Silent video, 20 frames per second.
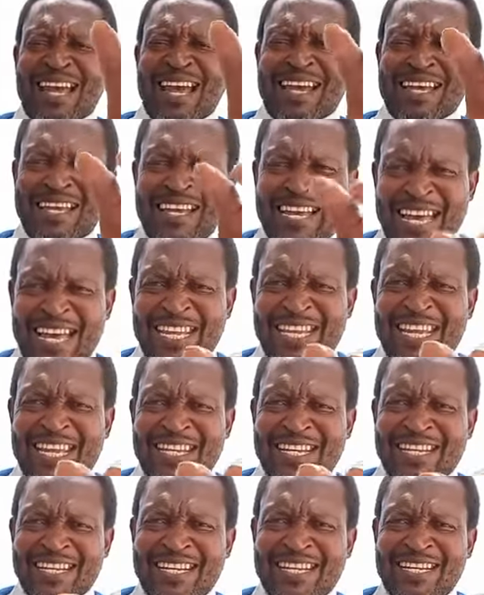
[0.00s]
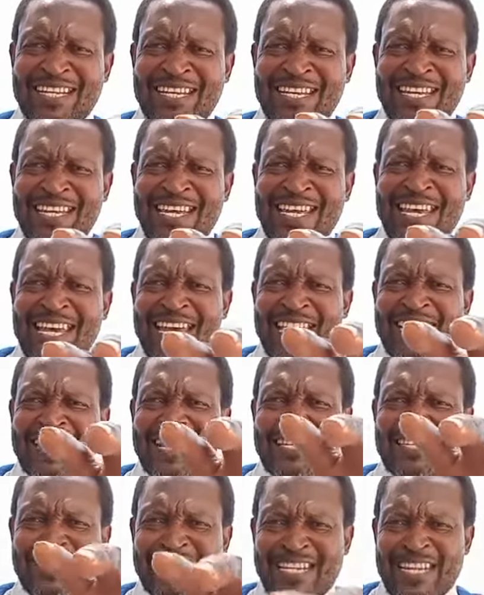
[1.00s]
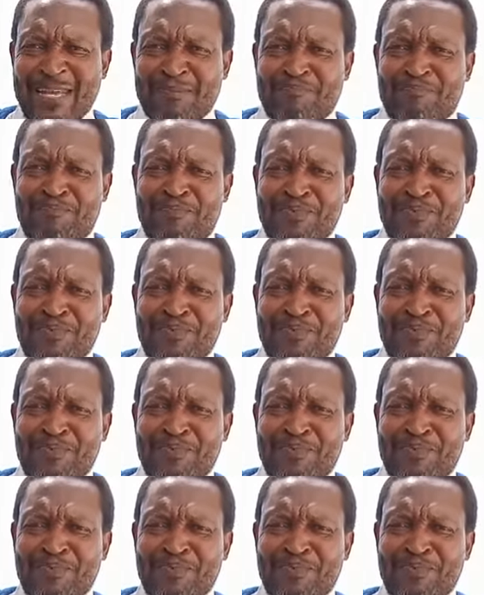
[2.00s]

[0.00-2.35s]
are hidden in the deep